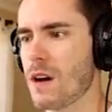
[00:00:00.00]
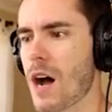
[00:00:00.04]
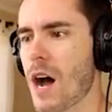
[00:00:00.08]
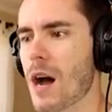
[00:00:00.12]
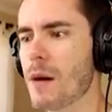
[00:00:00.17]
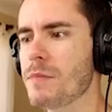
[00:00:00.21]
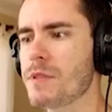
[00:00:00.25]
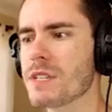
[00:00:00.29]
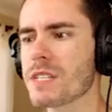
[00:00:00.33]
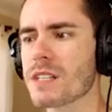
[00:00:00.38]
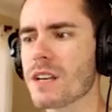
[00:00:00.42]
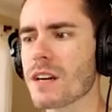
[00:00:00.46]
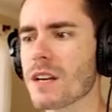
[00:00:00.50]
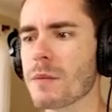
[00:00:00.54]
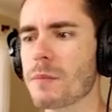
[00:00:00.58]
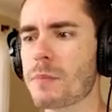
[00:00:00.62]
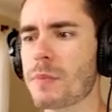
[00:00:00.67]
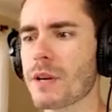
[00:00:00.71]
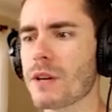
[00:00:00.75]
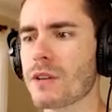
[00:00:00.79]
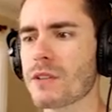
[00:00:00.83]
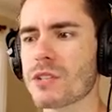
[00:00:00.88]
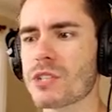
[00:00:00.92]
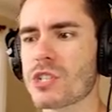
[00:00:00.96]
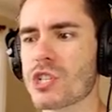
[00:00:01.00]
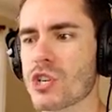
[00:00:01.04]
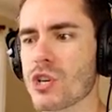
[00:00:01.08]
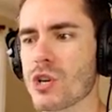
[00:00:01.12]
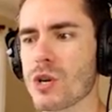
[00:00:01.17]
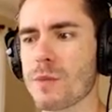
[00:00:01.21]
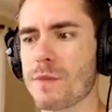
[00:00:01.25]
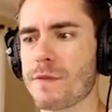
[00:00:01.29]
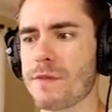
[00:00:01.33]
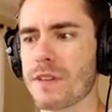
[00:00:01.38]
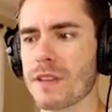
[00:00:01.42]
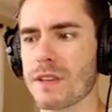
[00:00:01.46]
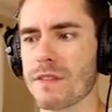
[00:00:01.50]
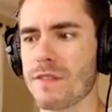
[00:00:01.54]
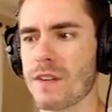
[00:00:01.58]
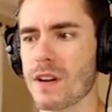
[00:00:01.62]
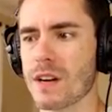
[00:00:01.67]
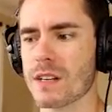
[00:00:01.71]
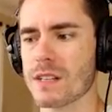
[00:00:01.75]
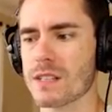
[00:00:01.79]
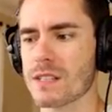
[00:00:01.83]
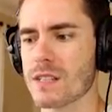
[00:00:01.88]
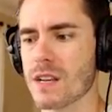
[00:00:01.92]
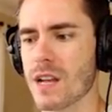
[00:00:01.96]
I'm just going to build a tube for the
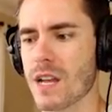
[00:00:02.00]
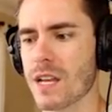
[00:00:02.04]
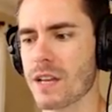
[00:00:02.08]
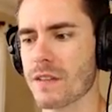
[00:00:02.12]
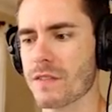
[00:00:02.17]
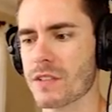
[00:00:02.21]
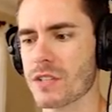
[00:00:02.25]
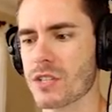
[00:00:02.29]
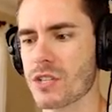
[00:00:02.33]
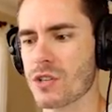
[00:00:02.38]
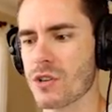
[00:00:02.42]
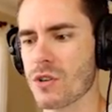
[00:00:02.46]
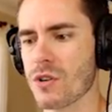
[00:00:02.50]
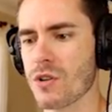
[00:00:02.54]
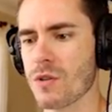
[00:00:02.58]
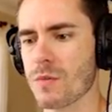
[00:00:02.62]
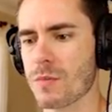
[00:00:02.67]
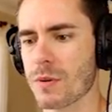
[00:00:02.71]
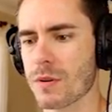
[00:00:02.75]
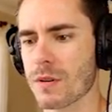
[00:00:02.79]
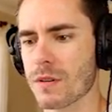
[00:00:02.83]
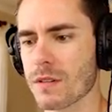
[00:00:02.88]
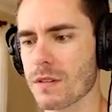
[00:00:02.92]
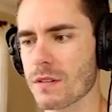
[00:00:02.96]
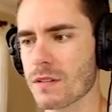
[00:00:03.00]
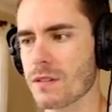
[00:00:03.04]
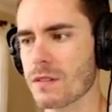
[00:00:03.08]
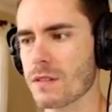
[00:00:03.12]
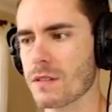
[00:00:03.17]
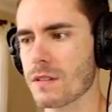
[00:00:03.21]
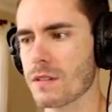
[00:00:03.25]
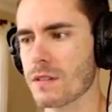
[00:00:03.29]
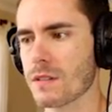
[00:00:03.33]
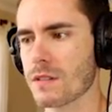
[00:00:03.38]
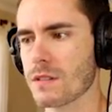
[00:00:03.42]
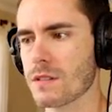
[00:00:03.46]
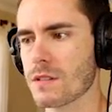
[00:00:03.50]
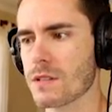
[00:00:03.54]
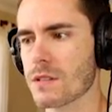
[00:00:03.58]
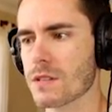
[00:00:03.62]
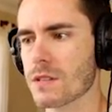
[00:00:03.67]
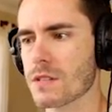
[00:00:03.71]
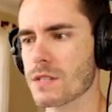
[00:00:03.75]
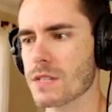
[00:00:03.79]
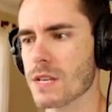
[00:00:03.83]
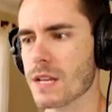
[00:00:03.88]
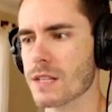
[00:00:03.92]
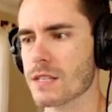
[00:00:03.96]
fucking sake of a tube. Just
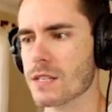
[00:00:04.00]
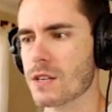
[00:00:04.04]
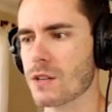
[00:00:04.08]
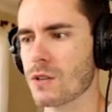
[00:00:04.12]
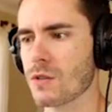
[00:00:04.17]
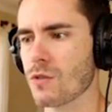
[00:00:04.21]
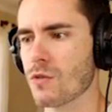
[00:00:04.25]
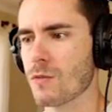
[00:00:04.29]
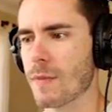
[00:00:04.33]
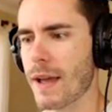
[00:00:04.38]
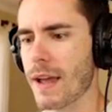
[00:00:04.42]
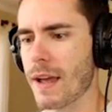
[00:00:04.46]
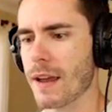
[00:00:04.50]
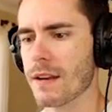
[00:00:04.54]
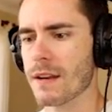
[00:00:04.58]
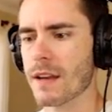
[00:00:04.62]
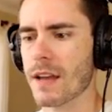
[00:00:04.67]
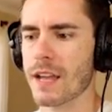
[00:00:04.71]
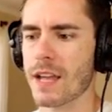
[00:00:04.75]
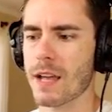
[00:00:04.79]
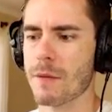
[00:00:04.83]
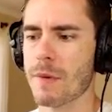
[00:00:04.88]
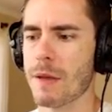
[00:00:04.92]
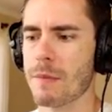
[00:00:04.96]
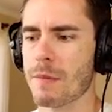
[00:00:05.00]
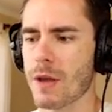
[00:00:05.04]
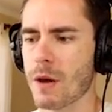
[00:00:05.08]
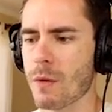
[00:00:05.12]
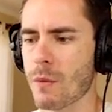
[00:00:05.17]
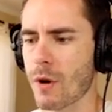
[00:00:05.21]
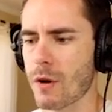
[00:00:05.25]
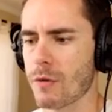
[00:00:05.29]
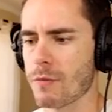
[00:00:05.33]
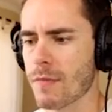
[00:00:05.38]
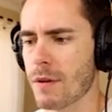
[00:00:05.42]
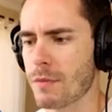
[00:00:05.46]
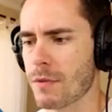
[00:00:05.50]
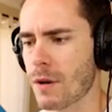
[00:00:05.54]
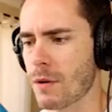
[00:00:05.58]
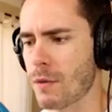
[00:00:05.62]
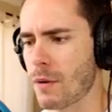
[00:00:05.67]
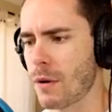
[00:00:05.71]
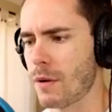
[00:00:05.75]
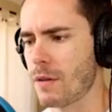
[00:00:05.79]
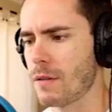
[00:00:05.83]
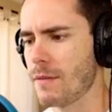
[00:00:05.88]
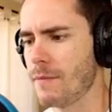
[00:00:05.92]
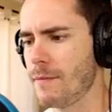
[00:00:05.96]
because that's cool, man. Okay, maybe I won't. Maybe I
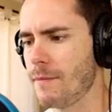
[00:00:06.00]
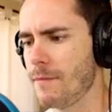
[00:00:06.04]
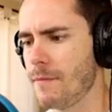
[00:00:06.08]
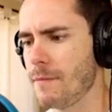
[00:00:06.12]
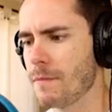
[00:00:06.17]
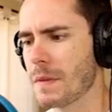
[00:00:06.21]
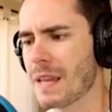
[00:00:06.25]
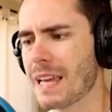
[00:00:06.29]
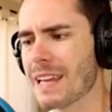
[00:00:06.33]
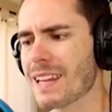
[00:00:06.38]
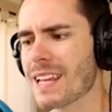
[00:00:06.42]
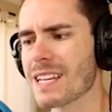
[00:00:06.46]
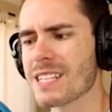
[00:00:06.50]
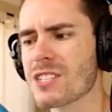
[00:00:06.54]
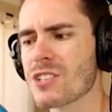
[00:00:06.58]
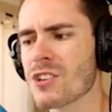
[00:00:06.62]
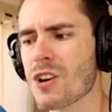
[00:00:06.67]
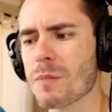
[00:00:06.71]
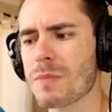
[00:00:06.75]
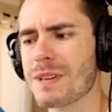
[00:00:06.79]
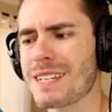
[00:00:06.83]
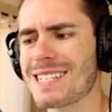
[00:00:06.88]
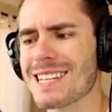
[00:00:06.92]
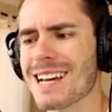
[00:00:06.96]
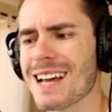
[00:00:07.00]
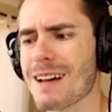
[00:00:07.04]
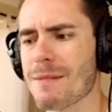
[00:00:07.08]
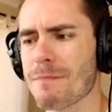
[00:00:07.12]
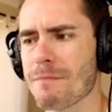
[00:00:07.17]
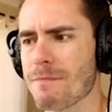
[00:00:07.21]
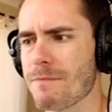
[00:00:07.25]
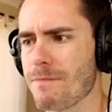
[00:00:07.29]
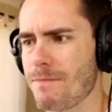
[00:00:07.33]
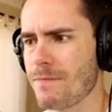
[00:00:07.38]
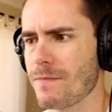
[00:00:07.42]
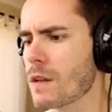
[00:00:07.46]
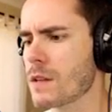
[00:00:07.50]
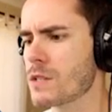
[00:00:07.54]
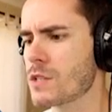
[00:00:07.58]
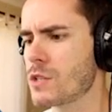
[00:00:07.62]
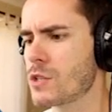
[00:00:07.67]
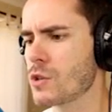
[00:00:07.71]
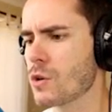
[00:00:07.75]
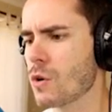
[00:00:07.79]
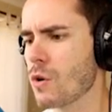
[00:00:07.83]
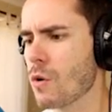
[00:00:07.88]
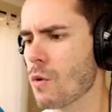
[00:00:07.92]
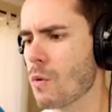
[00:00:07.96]
won't. Let's not be dumb. It's a
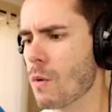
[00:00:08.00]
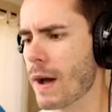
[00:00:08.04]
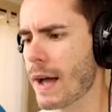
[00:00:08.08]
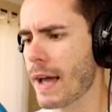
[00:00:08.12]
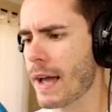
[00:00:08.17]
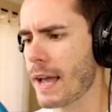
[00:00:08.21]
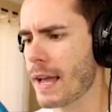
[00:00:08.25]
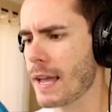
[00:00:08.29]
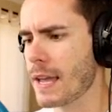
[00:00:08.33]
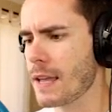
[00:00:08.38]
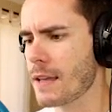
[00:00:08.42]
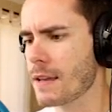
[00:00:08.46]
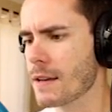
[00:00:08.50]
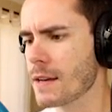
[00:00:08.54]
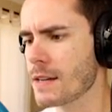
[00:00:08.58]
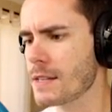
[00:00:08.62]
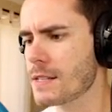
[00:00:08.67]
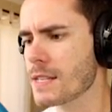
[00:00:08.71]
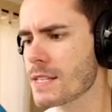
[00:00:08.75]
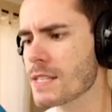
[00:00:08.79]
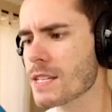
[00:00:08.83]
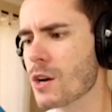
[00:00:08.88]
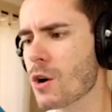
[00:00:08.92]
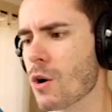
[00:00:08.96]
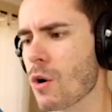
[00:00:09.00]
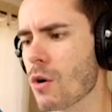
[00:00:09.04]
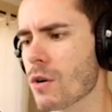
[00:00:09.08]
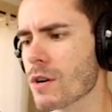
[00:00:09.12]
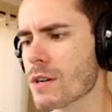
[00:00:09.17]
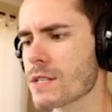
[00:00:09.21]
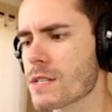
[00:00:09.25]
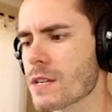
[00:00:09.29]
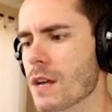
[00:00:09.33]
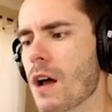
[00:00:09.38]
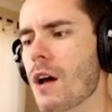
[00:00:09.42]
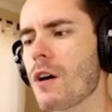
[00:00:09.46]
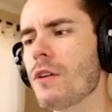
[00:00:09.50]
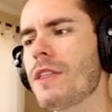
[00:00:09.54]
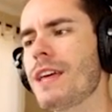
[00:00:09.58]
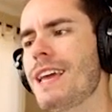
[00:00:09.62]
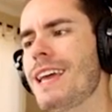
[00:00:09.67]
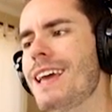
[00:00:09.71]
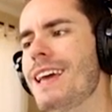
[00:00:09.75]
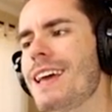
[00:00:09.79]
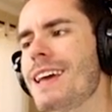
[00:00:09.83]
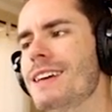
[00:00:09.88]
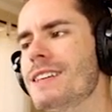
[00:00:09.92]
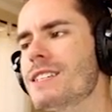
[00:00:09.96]
doorway. Is this a corner? Oh,
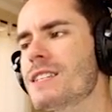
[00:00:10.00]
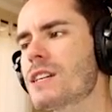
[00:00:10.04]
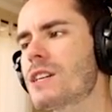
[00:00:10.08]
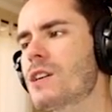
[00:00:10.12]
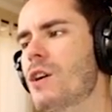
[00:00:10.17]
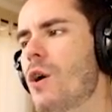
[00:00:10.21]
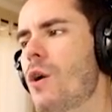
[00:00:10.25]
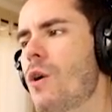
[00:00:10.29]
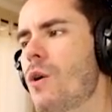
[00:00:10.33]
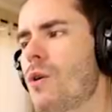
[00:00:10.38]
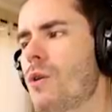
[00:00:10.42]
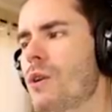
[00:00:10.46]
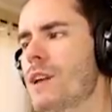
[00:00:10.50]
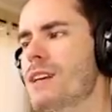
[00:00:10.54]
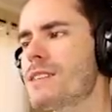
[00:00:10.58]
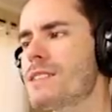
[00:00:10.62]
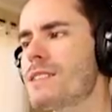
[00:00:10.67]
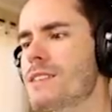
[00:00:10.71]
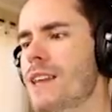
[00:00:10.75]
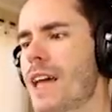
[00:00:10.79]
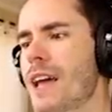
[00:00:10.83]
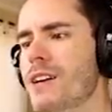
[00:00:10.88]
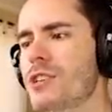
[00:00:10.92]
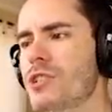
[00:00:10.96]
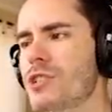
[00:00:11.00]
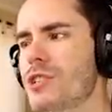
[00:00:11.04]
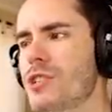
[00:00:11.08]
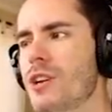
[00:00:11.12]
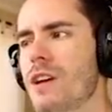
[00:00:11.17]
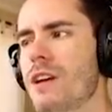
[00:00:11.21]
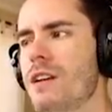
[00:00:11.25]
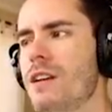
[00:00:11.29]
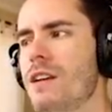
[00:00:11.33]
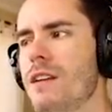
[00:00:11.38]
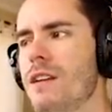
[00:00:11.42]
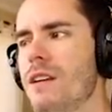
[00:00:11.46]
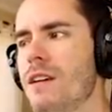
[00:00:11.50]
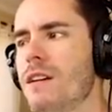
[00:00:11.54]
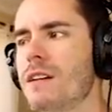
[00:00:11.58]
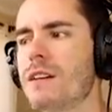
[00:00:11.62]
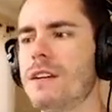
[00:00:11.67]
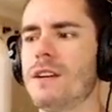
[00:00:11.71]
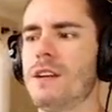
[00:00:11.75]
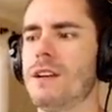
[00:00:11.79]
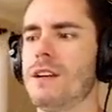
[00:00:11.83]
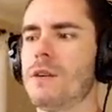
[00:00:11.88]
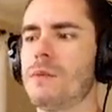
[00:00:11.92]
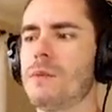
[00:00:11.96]
here's a corner section.
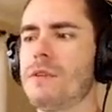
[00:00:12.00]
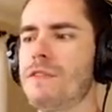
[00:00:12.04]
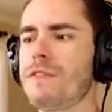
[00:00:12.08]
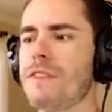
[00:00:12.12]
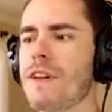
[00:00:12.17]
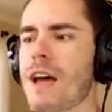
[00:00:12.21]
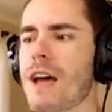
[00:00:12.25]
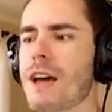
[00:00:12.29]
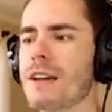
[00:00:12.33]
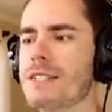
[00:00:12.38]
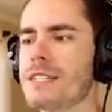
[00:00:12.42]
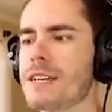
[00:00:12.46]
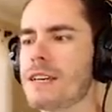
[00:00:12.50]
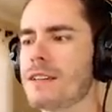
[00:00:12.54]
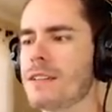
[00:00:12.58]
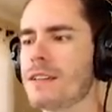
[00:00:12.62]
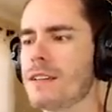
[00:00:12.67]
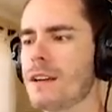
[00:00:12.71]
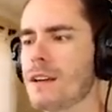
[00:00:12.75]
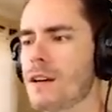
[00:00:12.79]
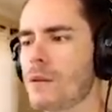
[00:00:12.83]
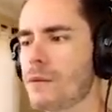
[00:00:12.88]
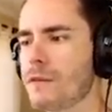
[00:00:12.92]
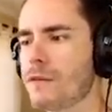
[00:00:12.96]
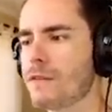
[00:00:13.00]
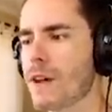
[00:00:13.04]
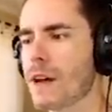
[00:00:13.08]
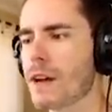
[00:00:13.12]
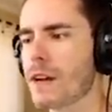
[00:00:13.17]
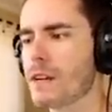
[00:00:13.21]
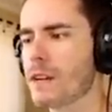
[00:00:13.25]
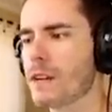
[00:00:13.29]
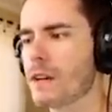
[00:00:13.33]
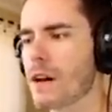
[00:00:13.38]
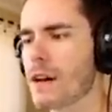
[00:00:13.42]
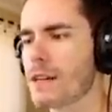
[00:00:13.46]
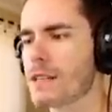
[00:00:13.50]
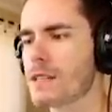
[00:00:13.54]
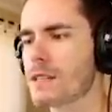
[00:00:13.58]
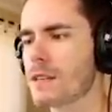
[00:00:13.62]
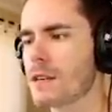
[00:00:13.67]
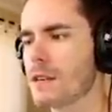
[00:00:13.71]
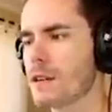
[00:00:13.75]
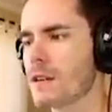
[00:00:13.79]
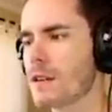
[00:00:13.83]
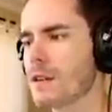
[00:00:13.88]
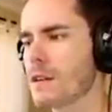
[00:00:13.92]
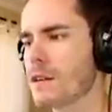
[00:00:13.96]
We found it. We found it, guys.
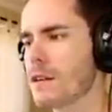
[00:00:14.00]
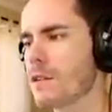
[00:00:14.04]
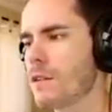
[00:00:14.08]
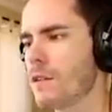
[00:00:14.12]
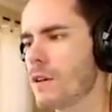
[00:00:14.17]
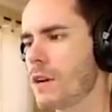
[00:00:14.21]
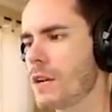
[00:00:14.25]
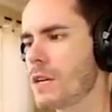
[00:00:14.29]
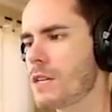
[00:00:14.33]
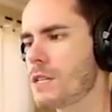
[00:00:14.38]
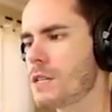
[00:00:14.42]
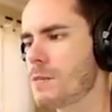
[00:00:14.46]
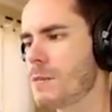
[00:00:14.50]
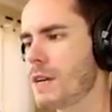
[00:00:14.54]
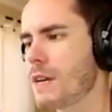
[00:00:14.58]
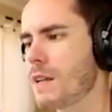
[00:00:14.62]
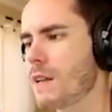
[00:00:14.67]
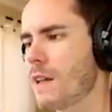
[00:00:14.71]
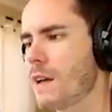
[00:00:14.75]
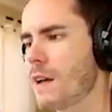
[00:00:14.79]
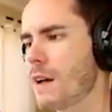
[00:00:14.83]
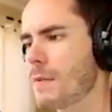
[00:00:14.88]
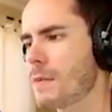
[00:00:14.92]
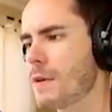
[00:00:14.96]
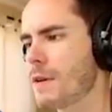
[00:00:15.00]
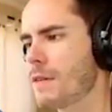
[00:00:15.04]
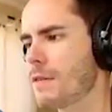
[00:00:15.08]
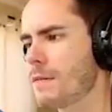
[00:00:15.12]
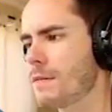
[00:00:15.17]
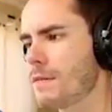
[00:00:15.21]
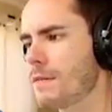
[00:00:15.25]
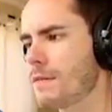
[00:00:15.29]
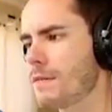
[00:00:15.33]
No need to be alarmed.